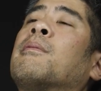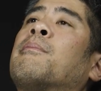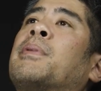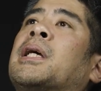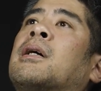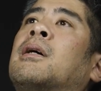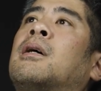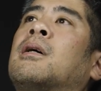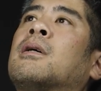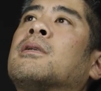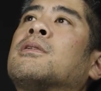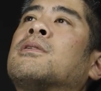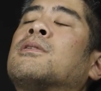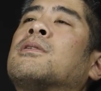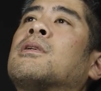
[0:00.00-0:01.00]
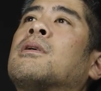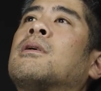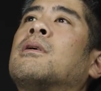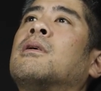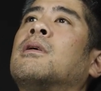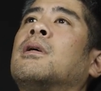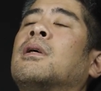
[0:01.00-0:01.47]
because
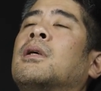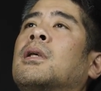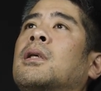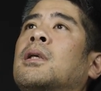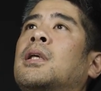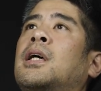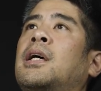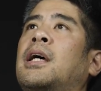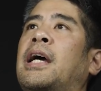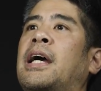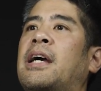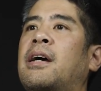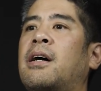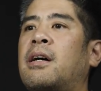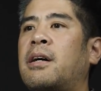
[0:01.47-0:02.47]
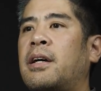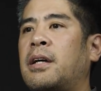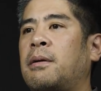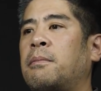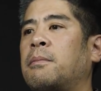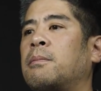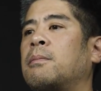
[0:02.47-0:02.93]

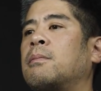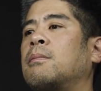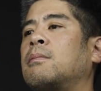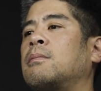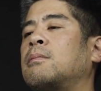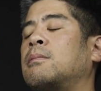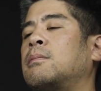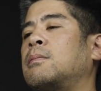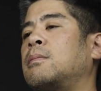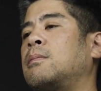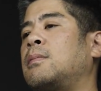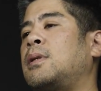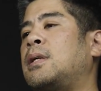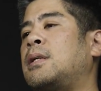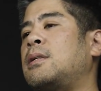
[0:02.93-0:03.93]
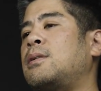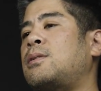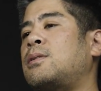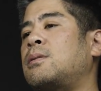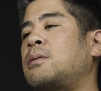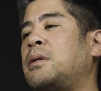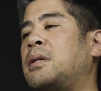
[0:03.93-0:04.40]
AI
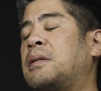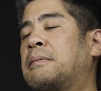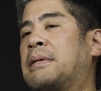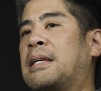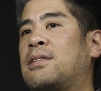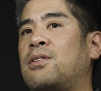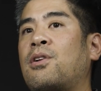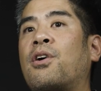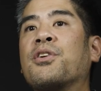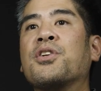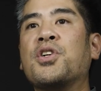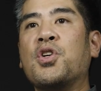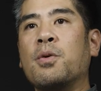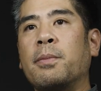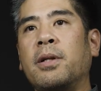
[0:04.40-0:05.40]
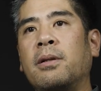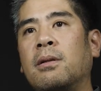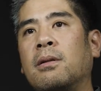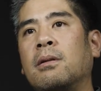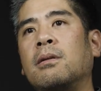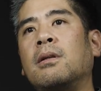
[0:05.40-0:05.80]
is non-human.